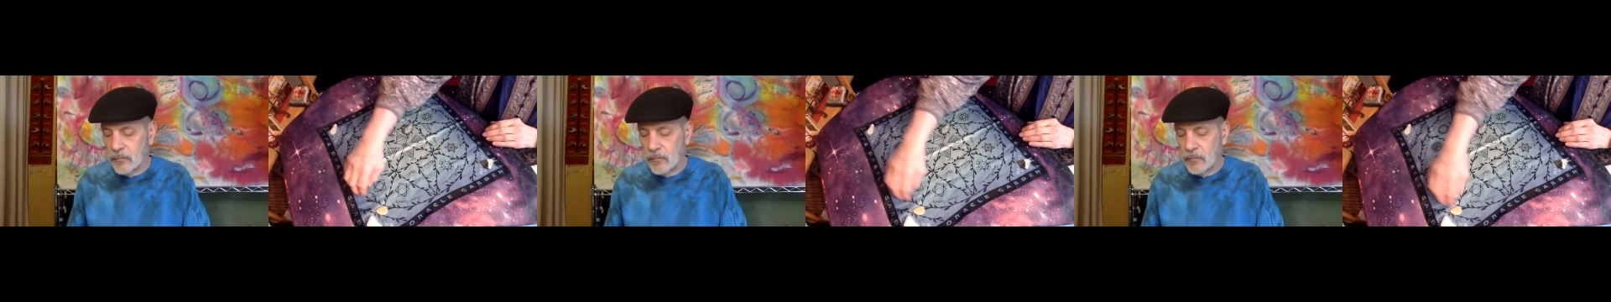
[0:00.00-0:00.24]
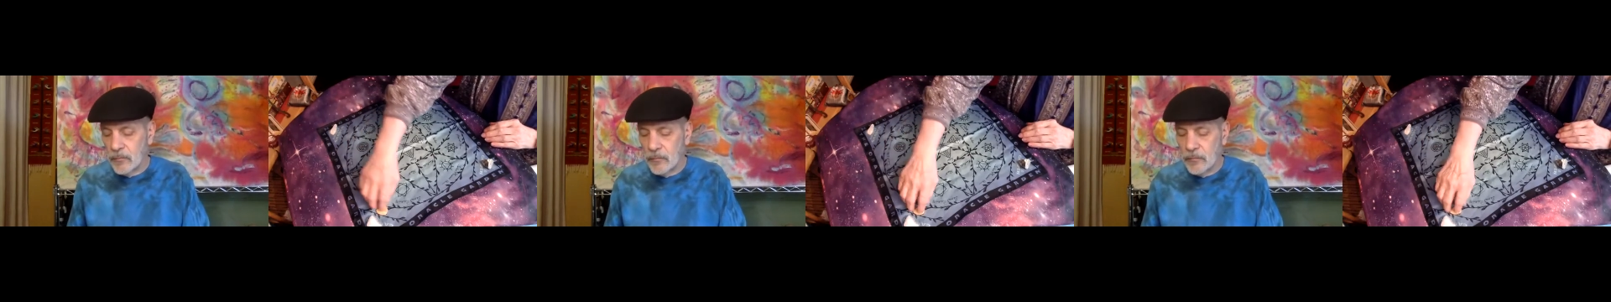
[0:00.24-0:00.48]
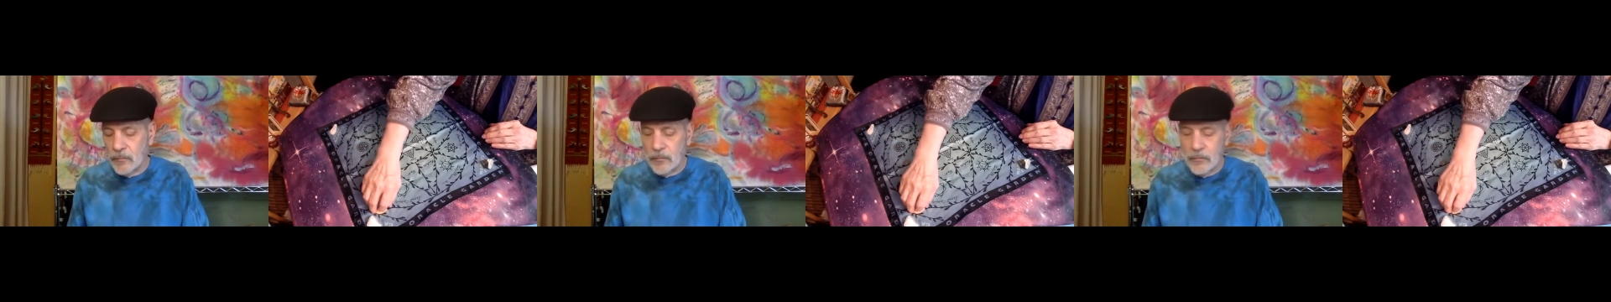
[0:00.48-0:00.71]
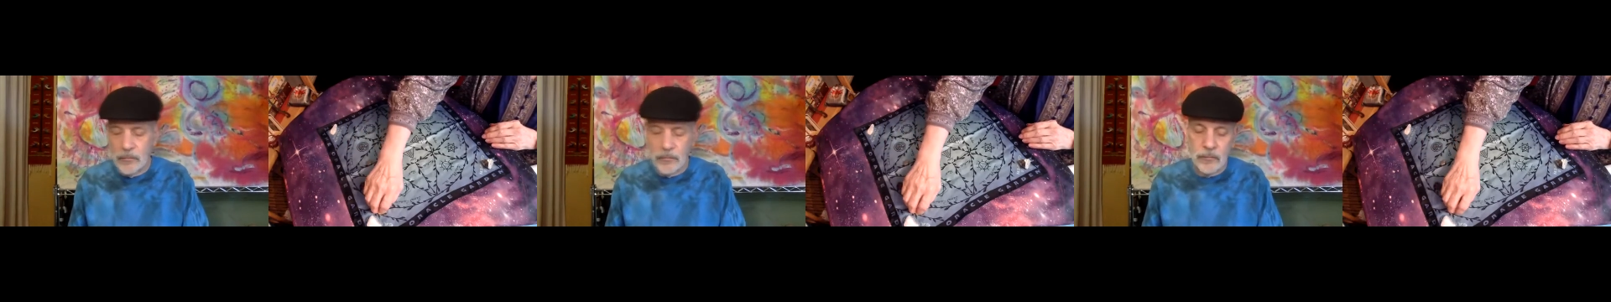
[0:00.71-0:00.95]

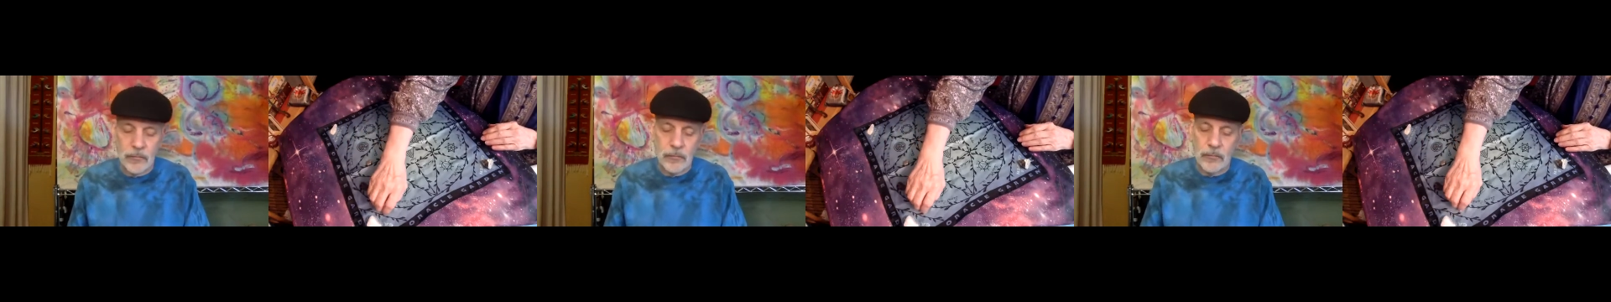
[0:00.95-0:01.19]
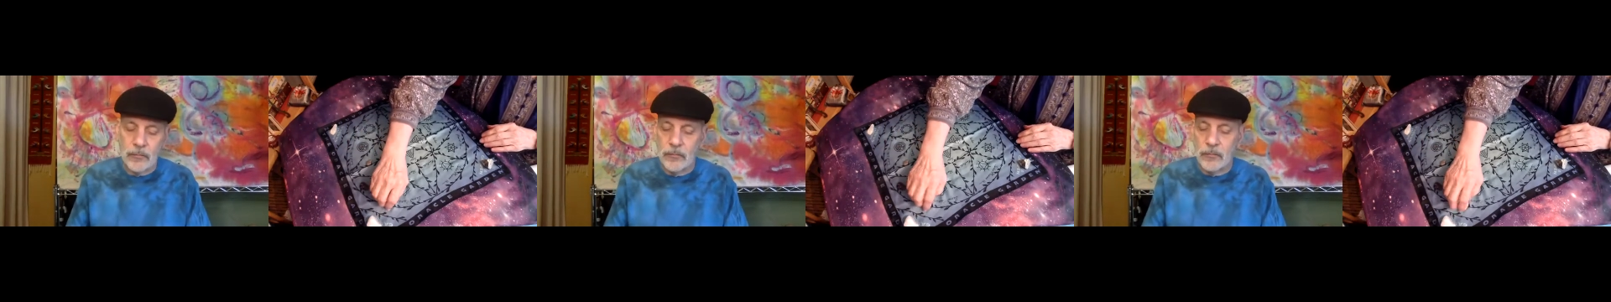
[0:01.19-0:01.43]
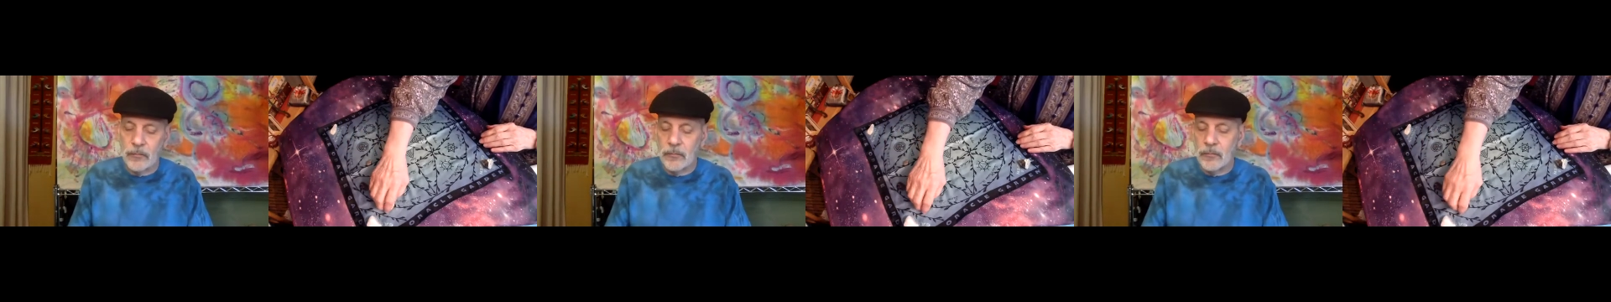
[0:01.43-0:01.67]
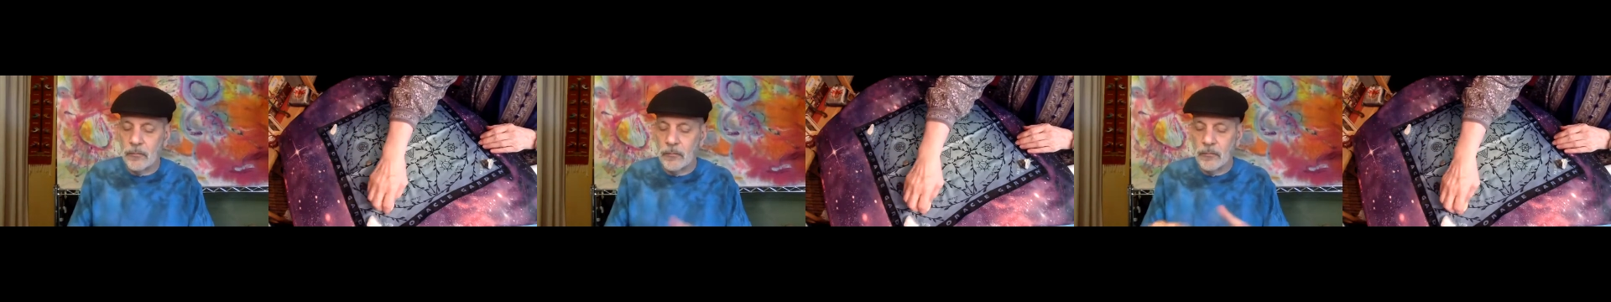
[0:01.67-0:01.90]

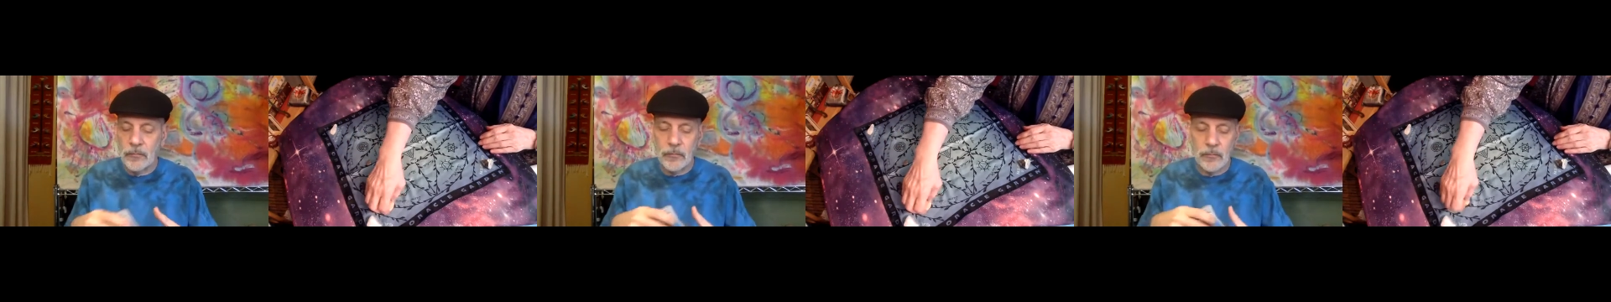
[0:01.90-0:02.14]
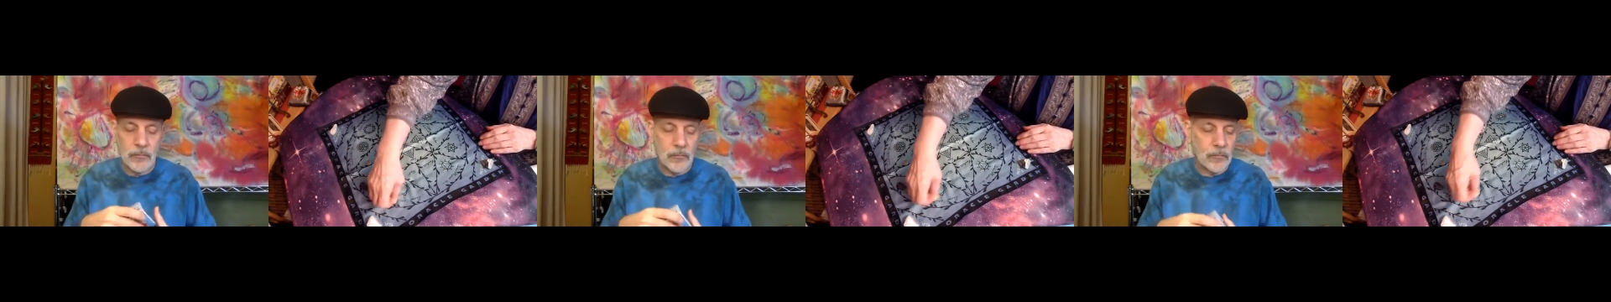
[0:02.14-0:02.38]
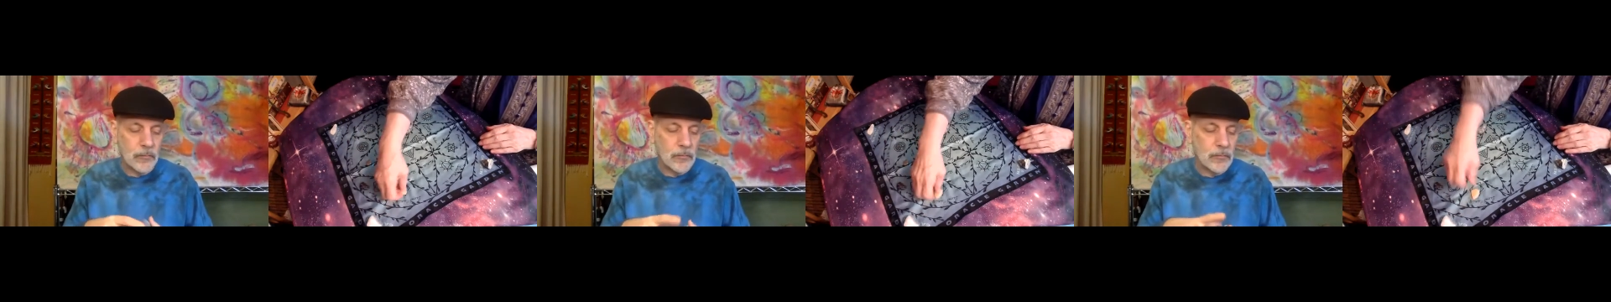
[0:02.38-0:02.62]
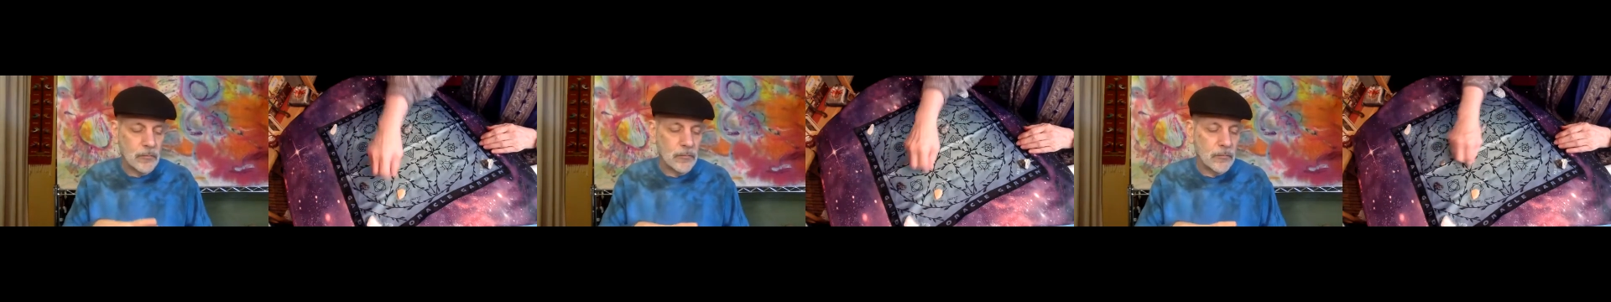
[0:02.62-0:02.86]

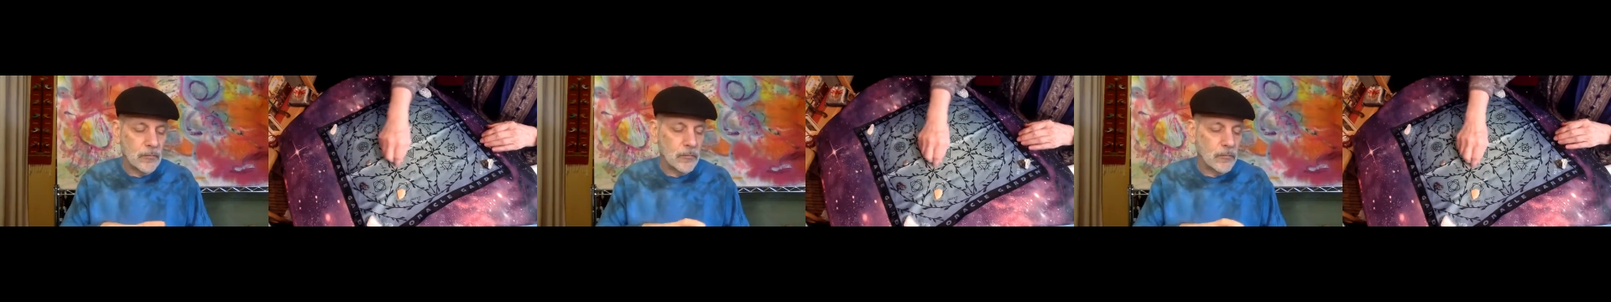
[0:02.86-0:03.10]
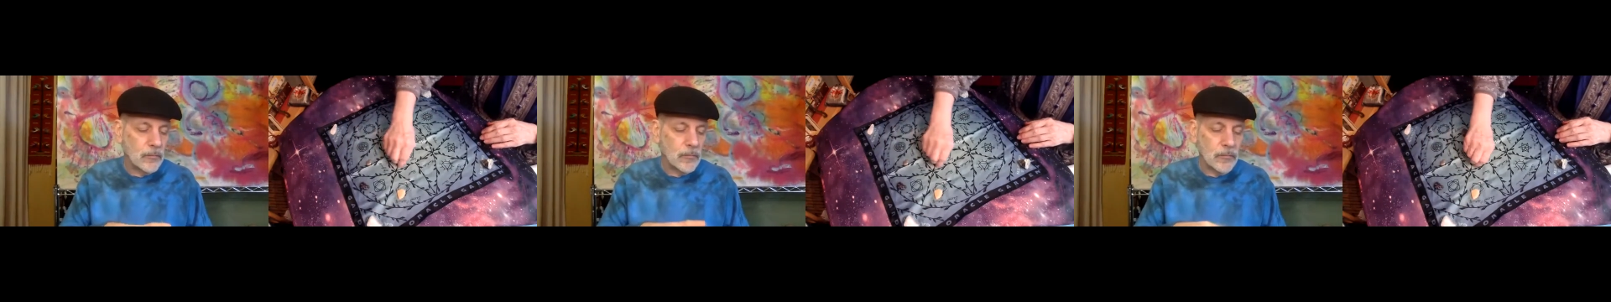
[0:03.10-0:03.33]
Nothing is said.